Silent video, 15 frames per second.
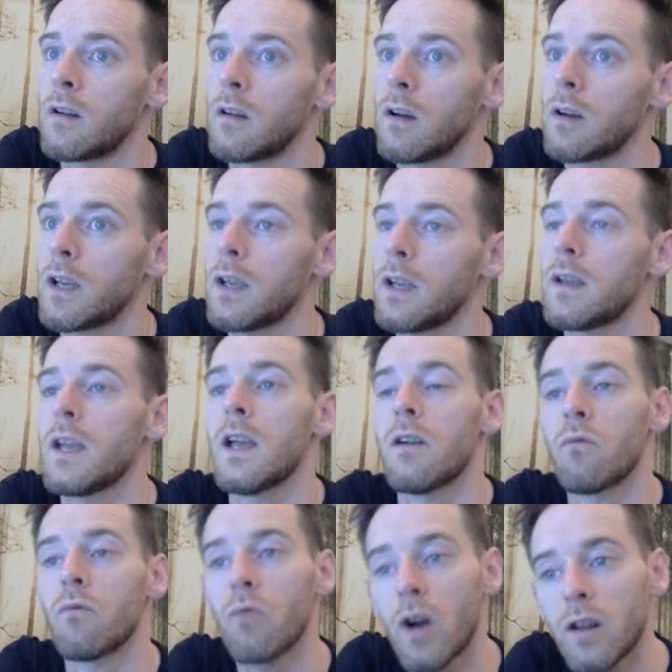Okay,
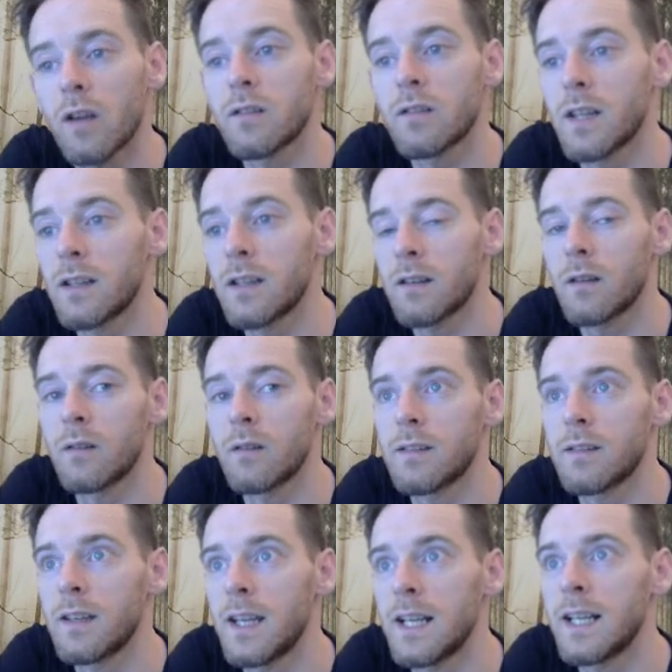write those things out
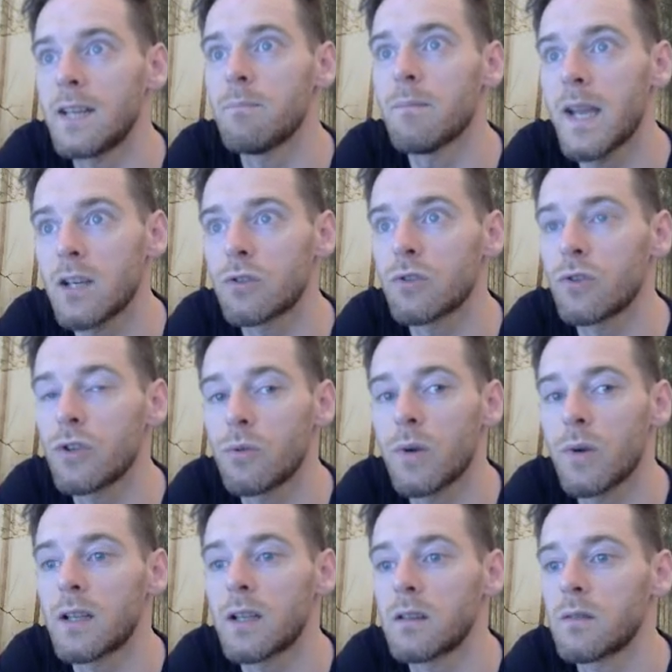nice and neatly. Make sure your
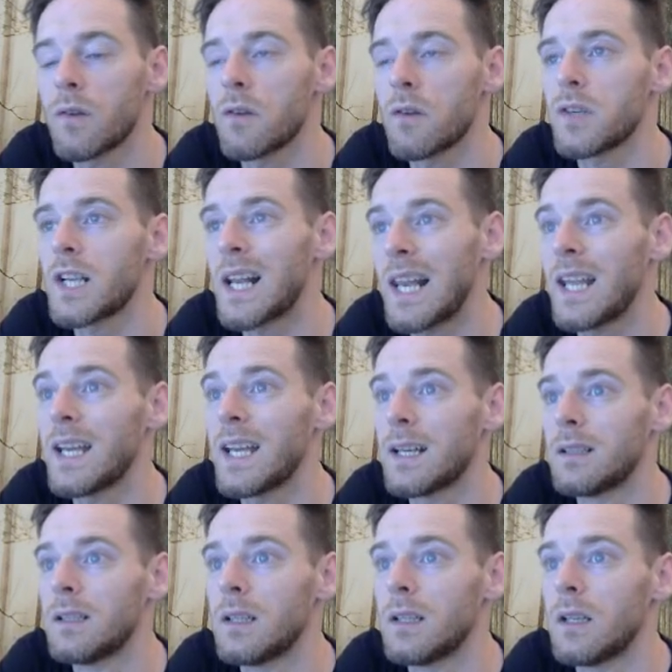working's very clear.
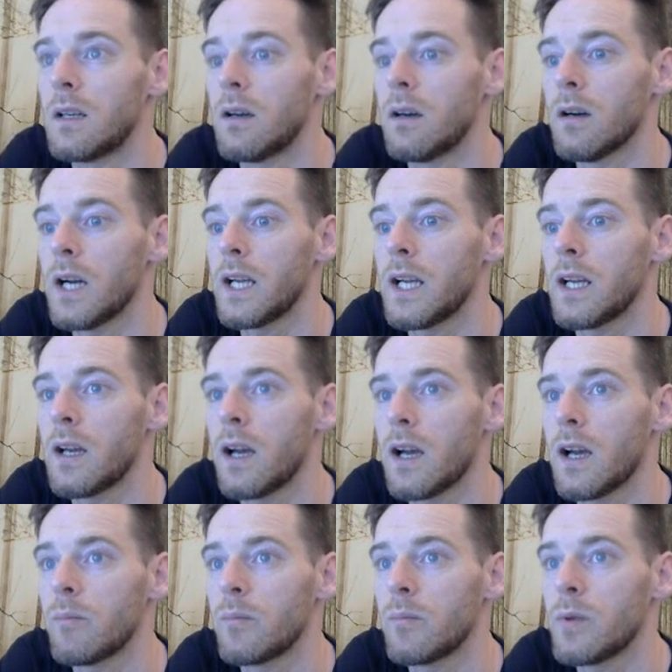All right,
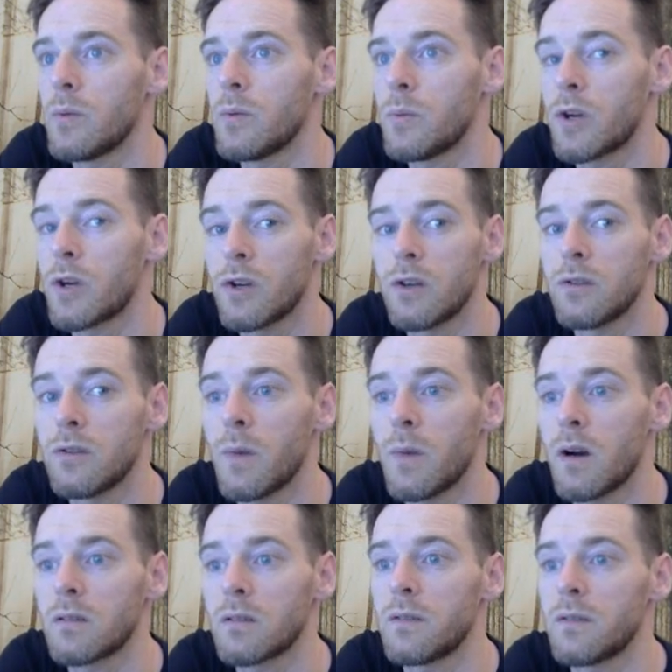you could lose
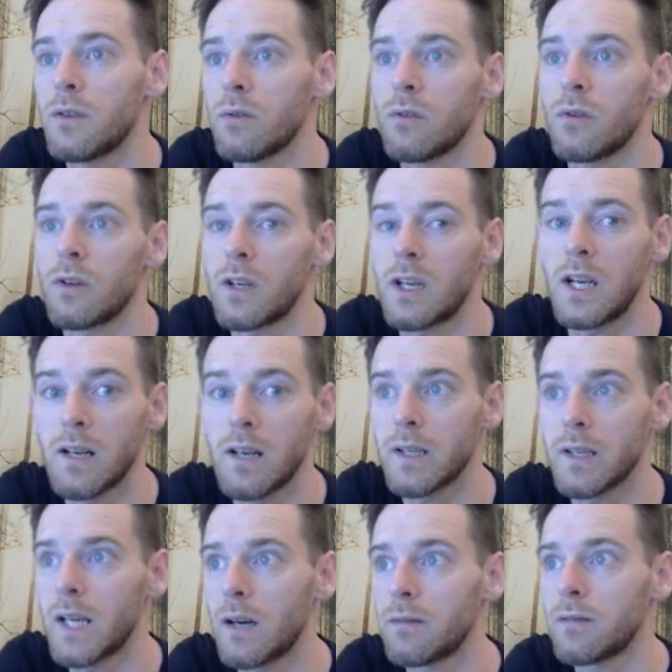marks if you're not clear
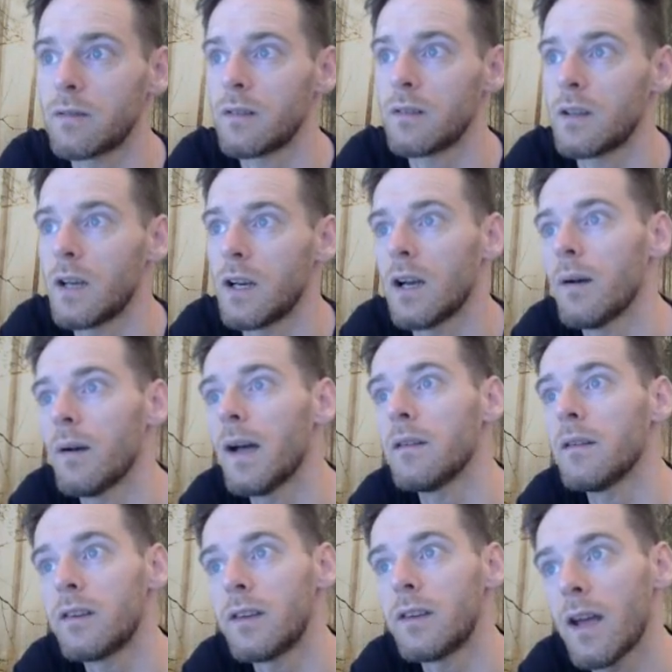enough. And
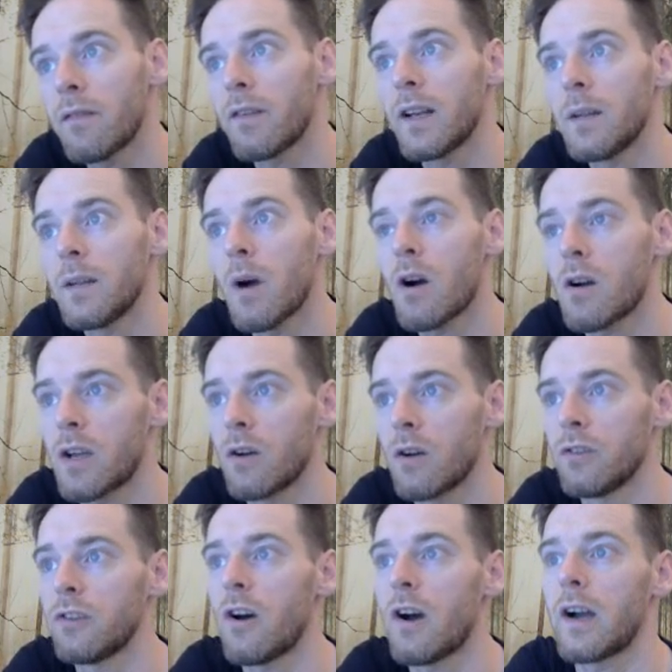definitely mark it
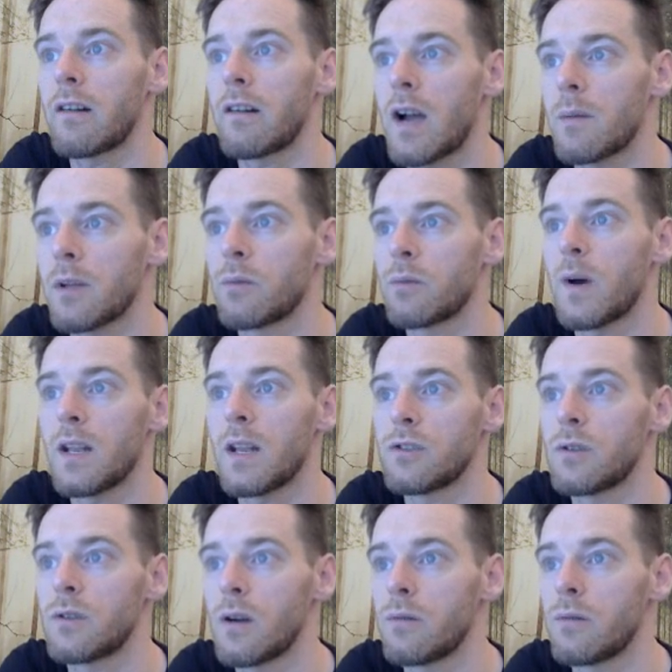on the diagram as well as
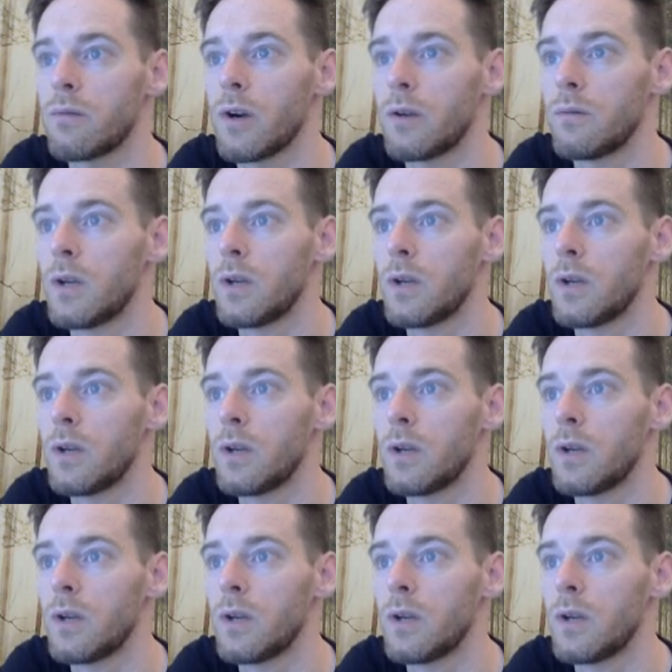you go through.